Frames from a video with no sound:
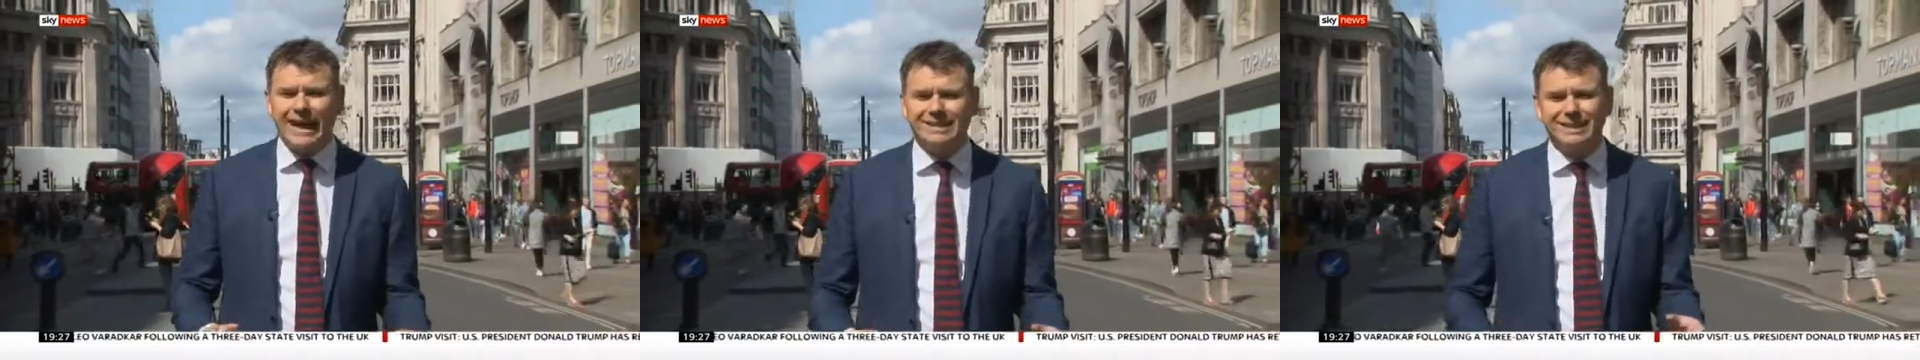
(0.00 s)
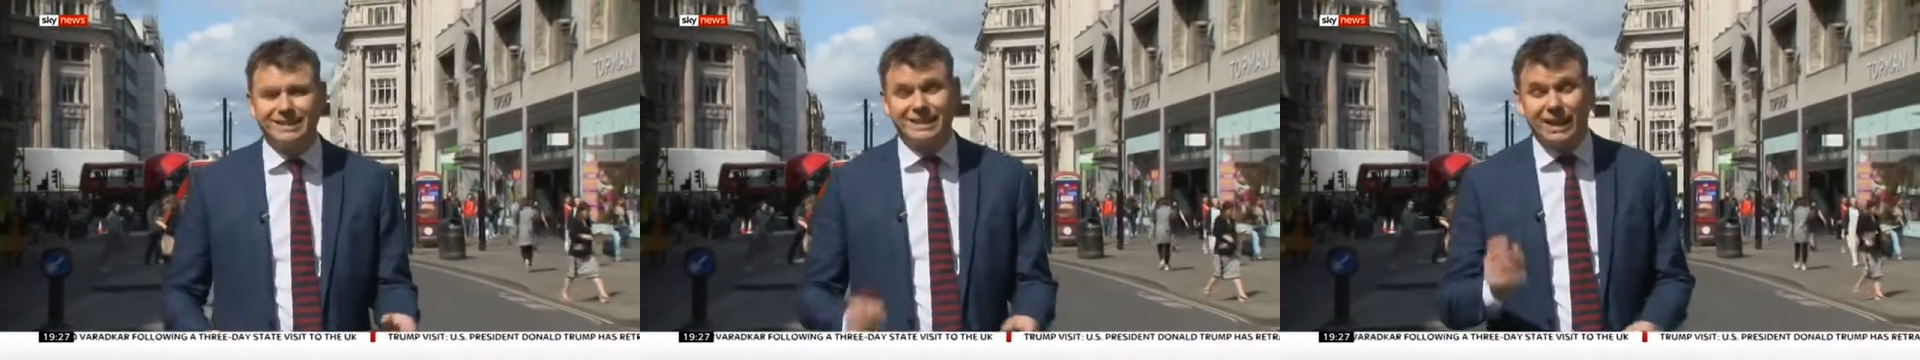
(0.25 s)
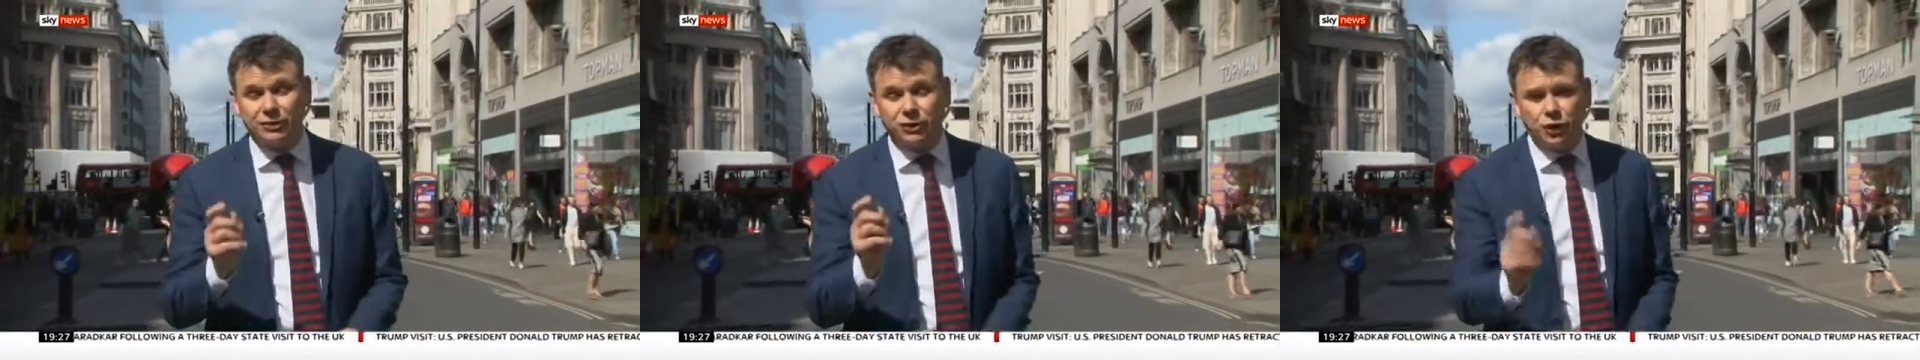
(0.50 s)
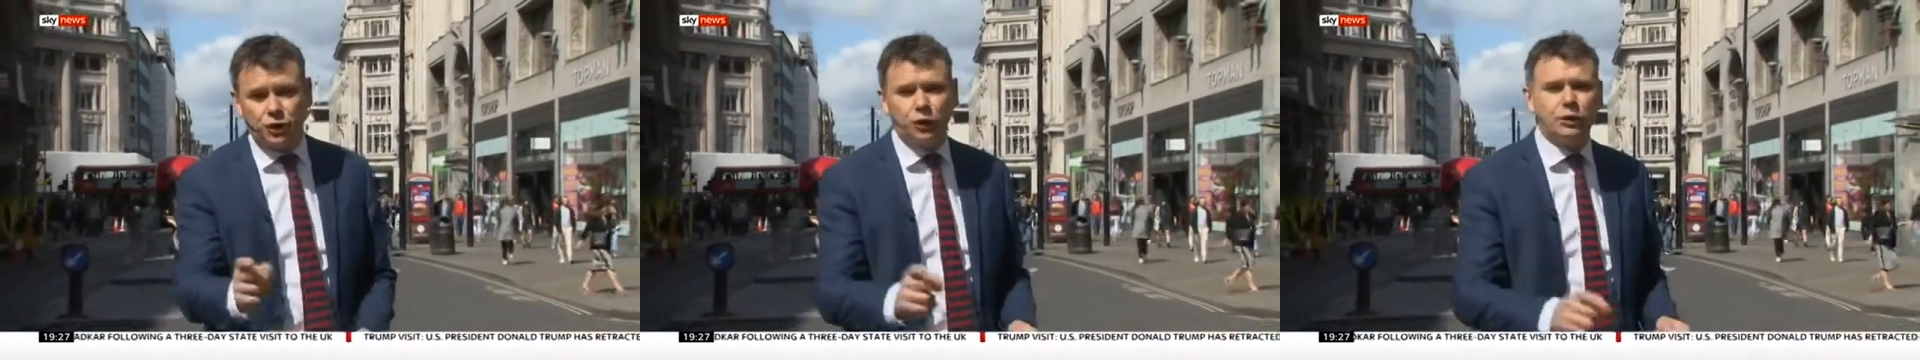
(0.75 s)
assets as
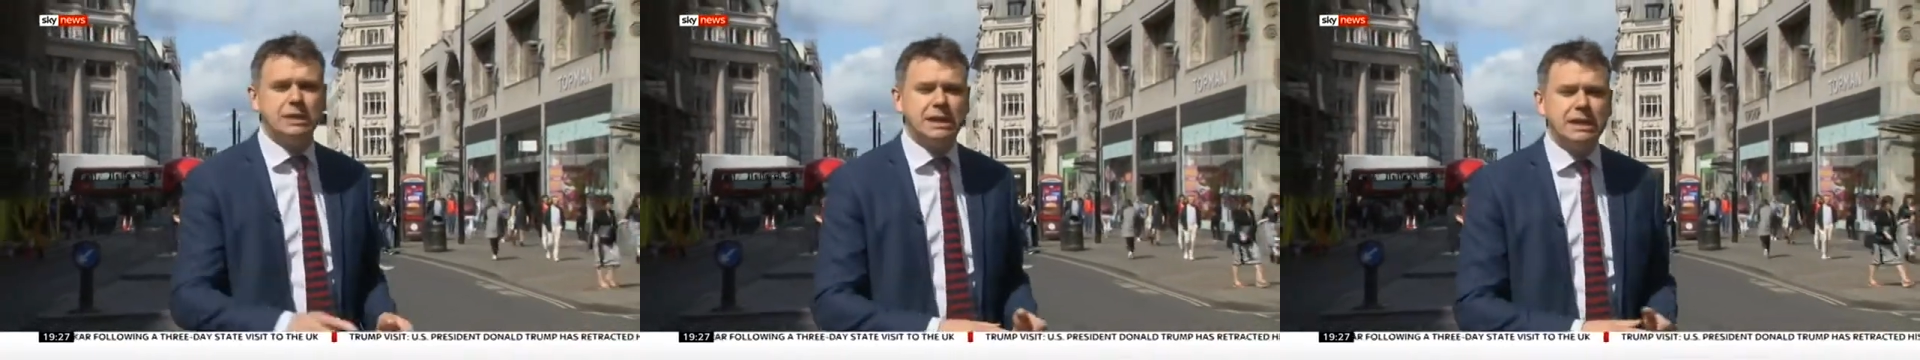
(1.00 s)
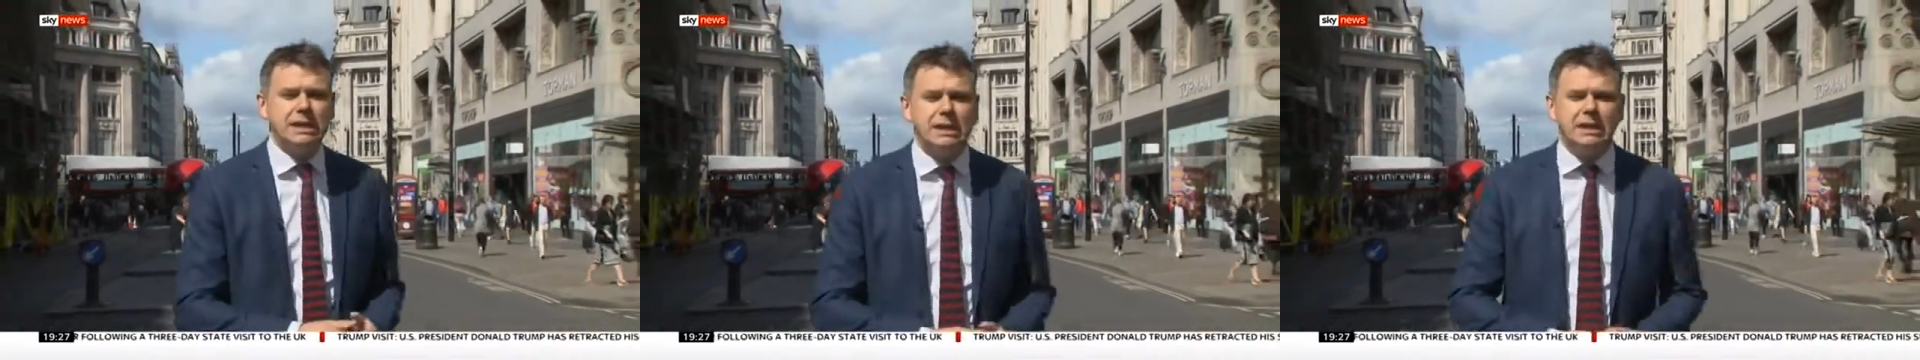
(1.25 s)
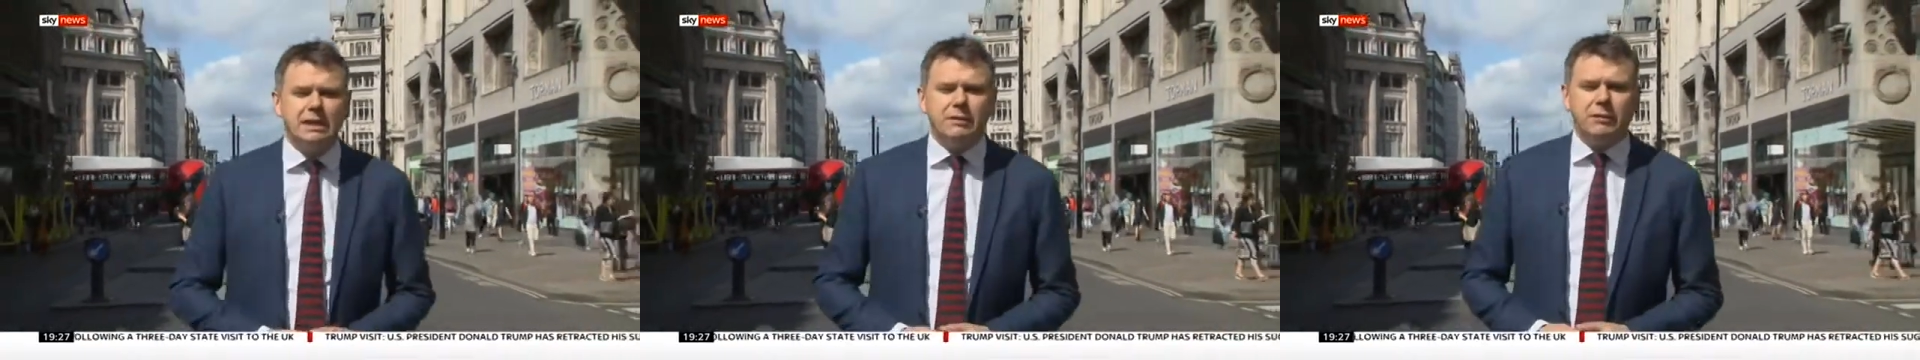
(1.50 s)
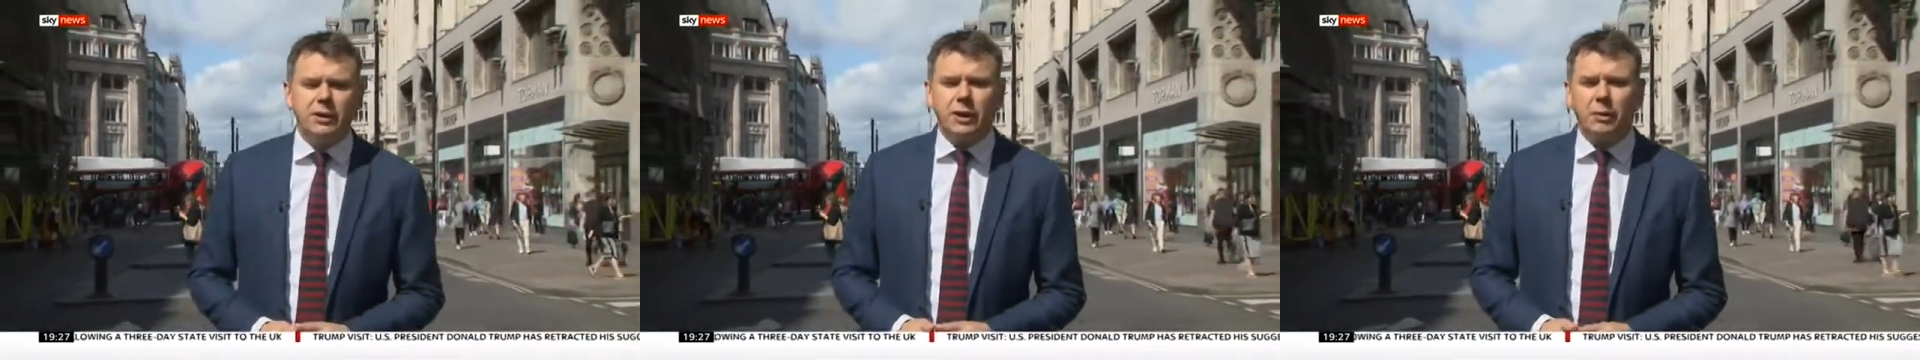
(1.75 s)
security
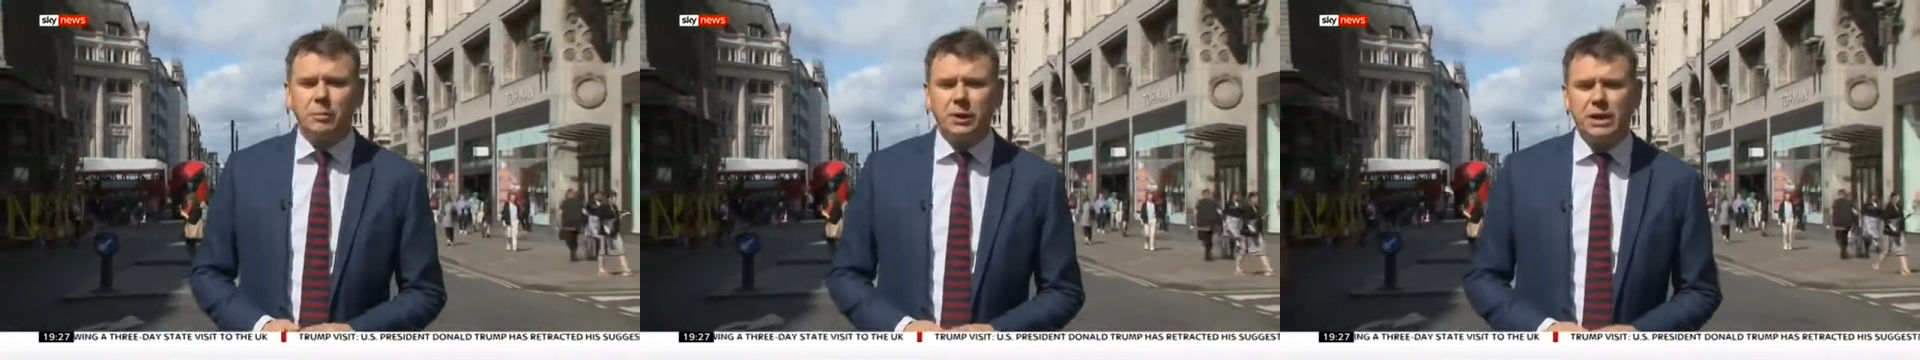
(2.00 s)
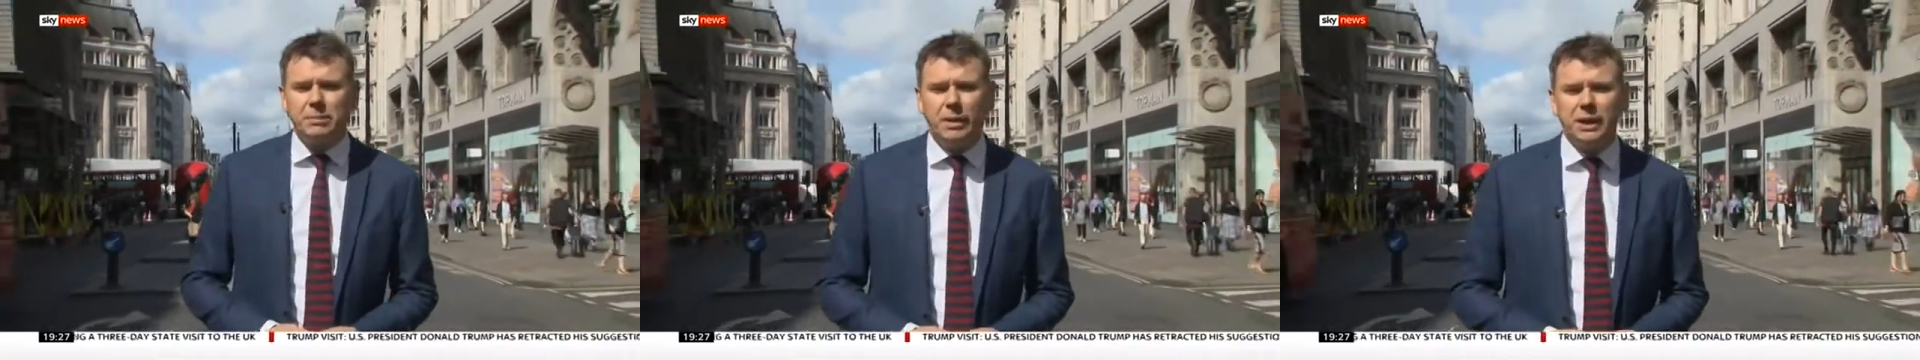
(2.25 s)
for the company